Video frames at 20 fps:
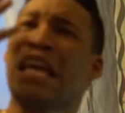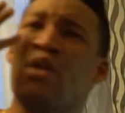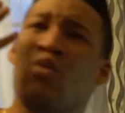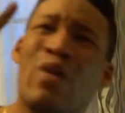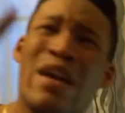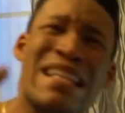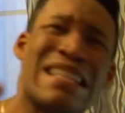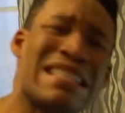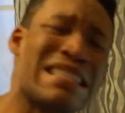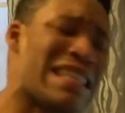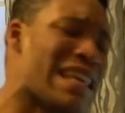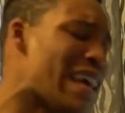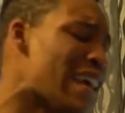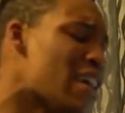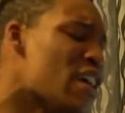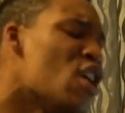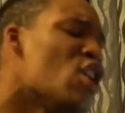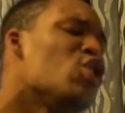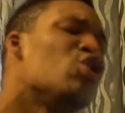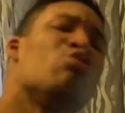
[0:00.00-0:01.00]
a
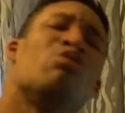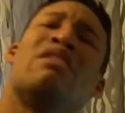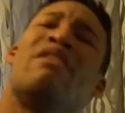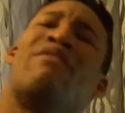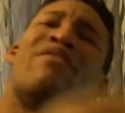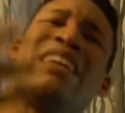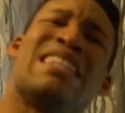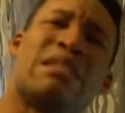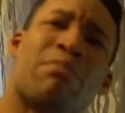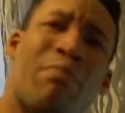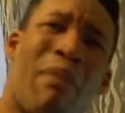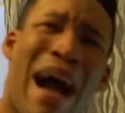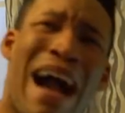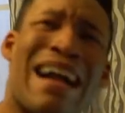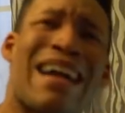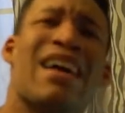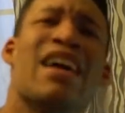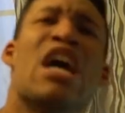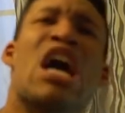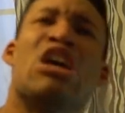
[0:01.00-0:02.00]
Wednesday, you revert
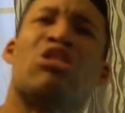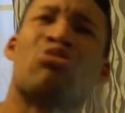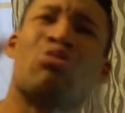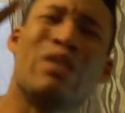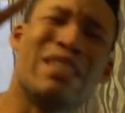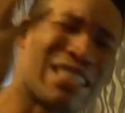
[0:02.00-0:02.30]
back to